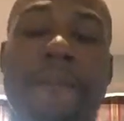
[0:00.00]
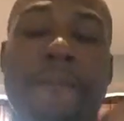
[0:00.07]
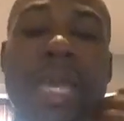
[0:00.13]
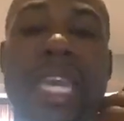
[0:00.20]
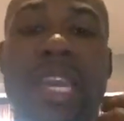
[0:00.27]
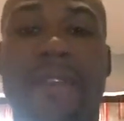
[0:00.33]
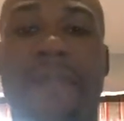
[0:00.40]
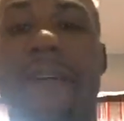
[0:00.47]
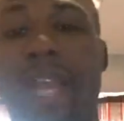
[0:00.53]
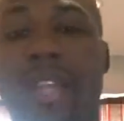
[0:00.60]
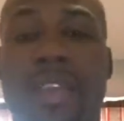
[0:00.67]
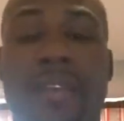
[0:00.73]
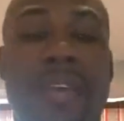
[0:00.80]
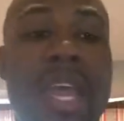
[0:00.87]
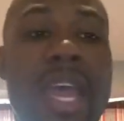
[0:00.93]
of being
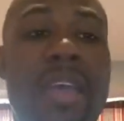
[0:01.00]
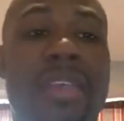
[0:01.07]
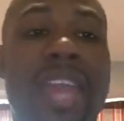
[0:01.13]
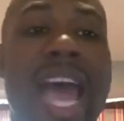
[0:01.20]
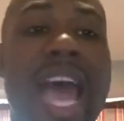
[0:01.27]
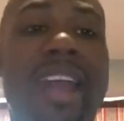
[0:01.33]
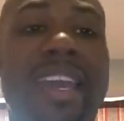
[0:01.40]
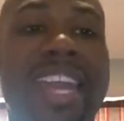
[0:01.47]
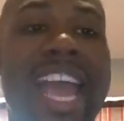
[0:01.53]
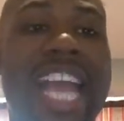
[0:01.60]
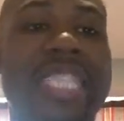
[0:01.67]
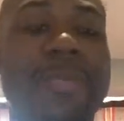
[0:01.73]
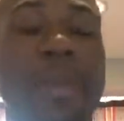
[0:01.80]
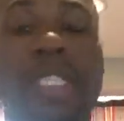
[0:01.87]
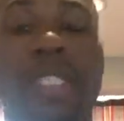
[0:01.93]
effective, then how can I
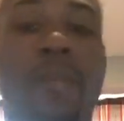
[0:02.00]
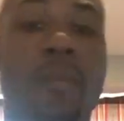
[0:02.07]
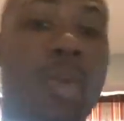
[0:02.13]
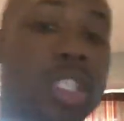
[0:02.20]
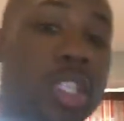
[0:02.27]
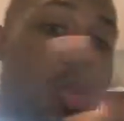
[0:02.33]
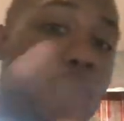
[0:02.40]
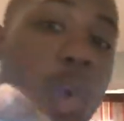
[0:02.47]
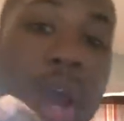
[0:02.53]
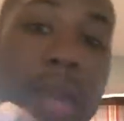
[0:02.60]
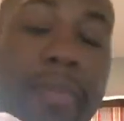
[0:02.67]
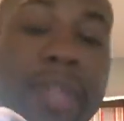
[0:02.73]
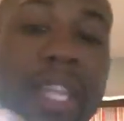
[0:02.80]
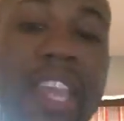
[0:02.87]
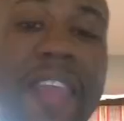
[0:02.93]
expect someone to,
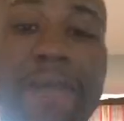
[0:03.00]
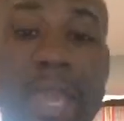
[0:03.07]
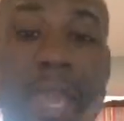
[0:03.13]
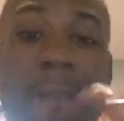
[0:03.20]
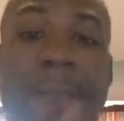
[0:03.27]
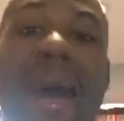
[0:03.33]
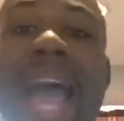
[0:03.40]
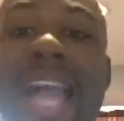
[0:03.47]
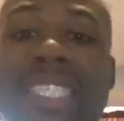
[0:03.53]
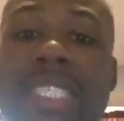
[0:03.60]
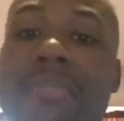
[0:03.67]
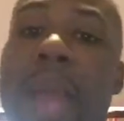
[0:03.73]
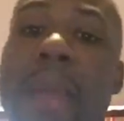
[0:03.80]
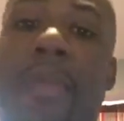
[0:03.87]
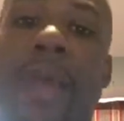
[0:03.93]
1, believe me and buy
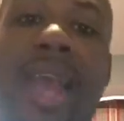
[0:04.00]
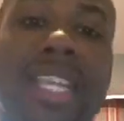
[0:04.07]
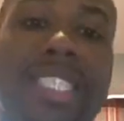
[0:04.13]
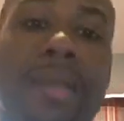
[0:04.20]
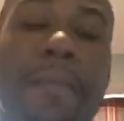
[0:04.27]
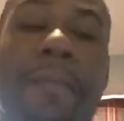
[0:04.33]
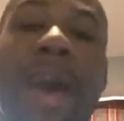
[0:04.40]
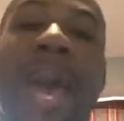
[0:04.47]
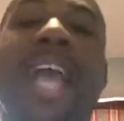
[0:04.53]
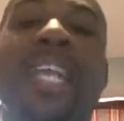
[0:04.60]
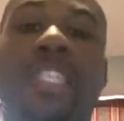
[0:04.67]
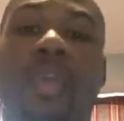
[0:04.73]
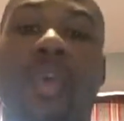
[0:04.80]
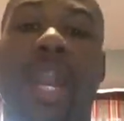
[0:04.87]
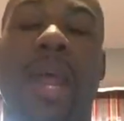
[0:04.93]
into my products and buy
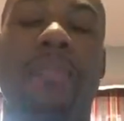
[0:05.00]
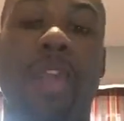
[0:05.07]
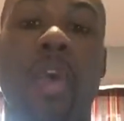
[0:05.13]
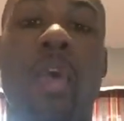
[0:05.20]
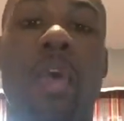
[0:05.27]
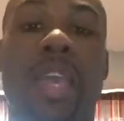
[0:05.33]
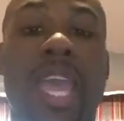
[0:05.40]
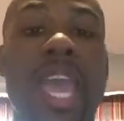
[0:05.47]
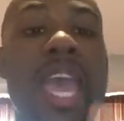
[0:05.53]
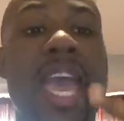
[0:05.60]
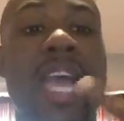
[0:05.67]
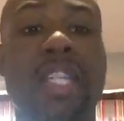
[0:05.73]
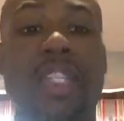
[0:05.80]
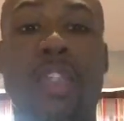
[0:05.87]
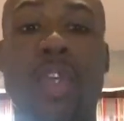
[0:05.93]
into what I'm doing?
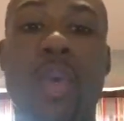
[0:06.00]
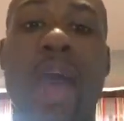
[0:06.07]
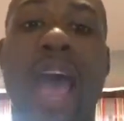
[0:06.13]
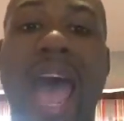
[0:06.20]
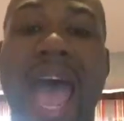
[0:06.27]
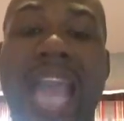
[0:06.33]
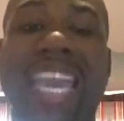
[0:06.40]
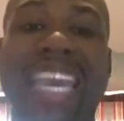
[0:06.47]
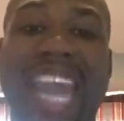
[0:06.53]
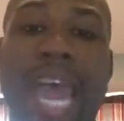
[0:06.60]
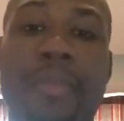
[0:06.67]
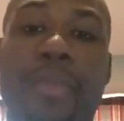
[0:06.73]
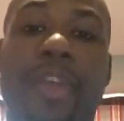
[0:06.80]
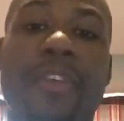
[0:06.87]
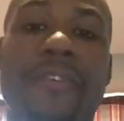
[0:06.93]
And 2, how can
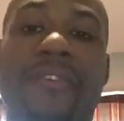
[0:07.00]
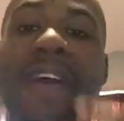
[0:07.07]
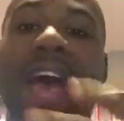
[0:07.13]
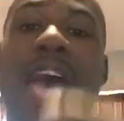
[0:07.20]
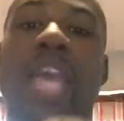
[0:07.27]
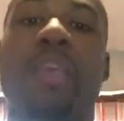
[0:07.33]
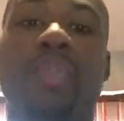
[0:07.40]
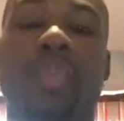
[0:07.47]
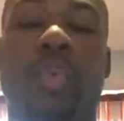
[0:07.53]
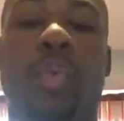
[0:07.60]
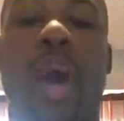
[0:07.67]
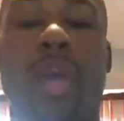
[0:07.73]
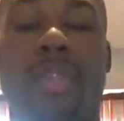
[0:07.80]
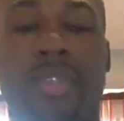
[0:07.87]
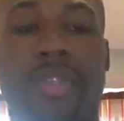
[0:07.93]
I bring value
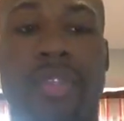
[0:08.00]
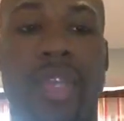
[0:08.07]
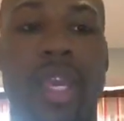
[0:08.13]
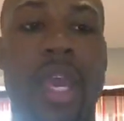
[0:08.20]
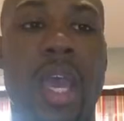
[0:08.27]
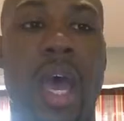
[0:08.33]
to others?